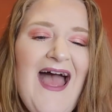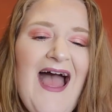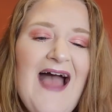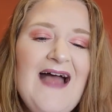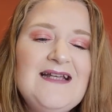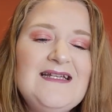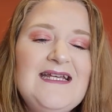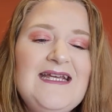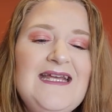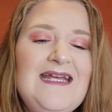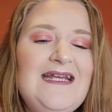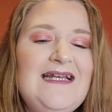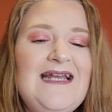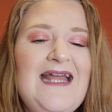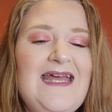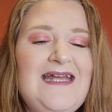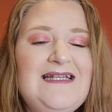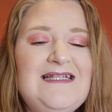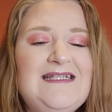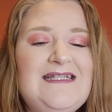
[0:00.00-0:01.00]
and he
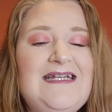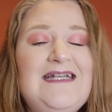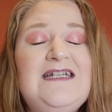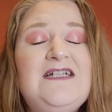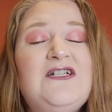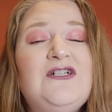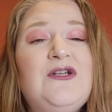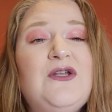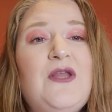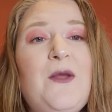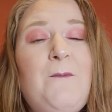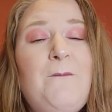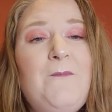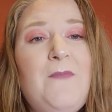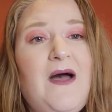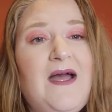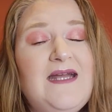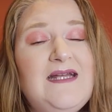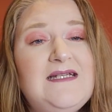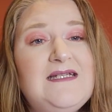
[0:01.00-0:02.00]
laid siege to the
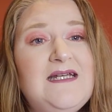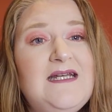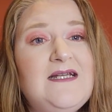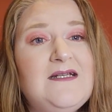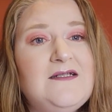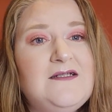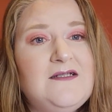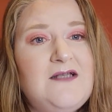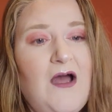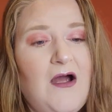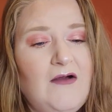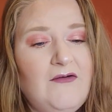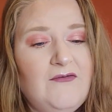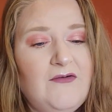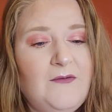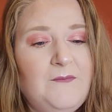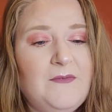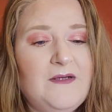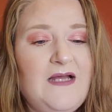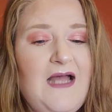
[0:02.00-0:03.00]
mighty
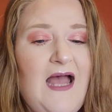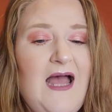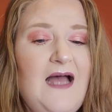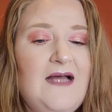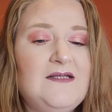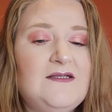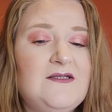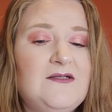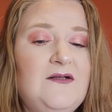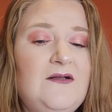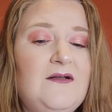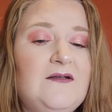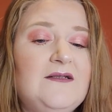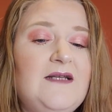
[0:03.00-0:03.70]
Durham Castle.